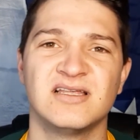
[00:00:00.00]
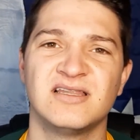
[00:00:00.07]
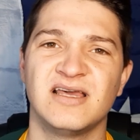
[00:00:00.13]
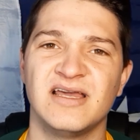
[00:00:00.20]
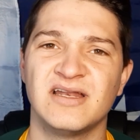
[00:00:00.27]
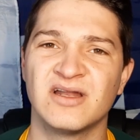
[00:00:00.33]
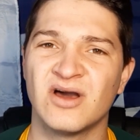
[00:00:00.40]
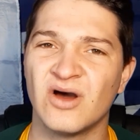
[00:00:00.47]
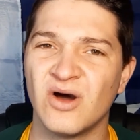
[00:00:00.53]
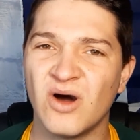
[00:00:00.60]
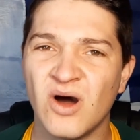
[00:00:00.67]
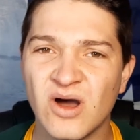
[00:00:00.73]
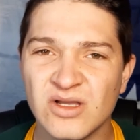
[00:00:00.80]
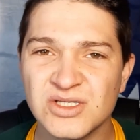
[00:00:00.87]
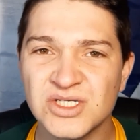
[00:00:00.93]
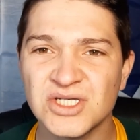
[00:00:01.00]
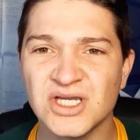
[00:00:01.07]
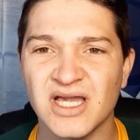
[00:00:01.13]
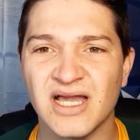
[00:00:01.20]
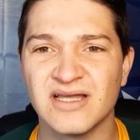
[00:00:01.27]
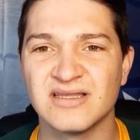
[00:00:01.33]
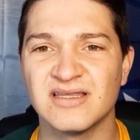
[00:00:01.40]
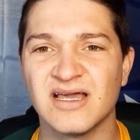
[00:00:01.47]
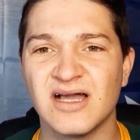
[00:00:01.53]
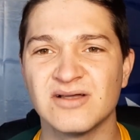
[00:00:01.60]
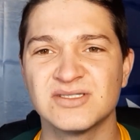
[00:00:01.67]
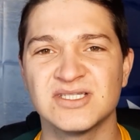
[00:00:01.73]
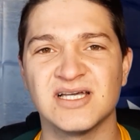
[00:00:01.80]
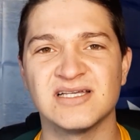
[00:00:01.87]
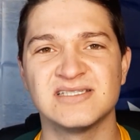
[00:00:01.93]
Then Hodge at the
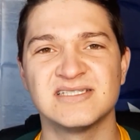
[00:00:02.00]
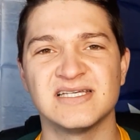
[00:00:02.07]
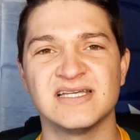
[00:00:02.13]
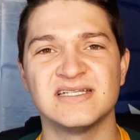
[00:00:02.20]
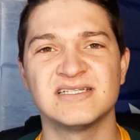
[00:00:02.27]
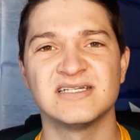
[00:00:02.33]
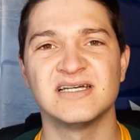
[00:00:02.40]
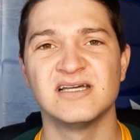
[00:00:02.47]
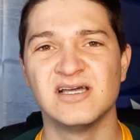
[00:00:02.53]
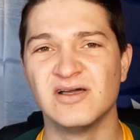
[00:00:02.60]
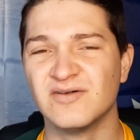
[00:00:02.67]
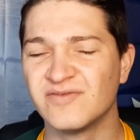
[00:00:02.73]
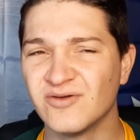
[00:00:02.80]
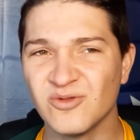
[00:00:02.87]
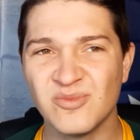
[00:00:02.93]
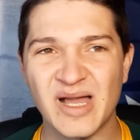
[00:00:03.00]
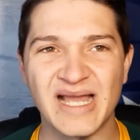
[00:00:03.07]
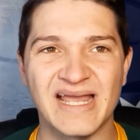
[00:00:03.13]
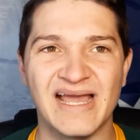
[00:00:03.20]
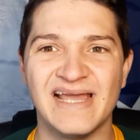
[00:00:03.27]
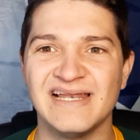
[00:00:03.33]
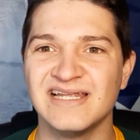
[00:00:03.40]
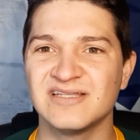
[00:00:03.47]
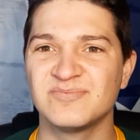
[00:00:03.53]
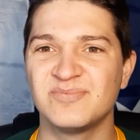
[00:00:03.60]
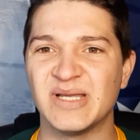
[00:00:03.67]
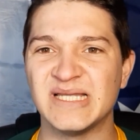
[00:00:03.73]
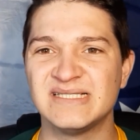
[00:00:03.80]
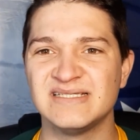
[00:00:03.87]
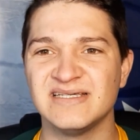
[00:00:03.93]
outside centre, fullback Haylett
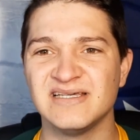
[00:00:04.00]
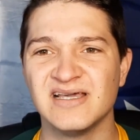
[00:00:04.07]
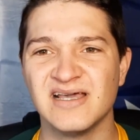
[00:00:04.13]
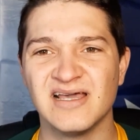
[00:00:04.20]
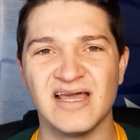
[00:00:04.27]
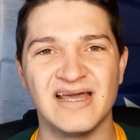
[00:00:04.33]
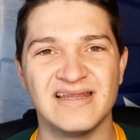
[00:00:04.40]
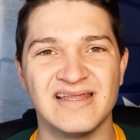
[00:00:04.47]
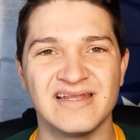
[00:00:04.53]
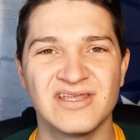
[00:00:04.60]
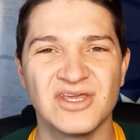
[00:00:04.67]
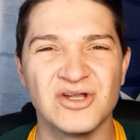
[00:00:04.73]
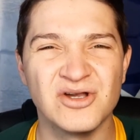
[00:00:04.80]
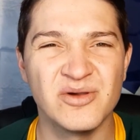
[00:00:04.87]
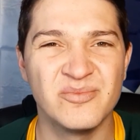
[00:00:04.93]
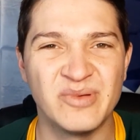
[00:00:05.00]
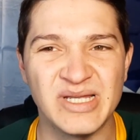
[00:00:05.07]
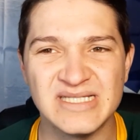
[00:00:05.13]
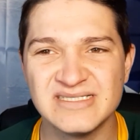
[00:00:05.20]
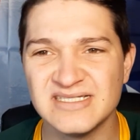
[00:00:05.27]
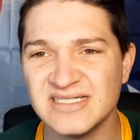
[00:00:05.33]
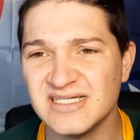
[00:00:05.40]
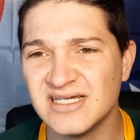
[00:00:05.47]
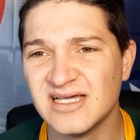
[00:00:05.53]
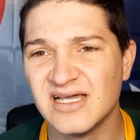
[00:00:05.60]
Petty, and then Kiribeti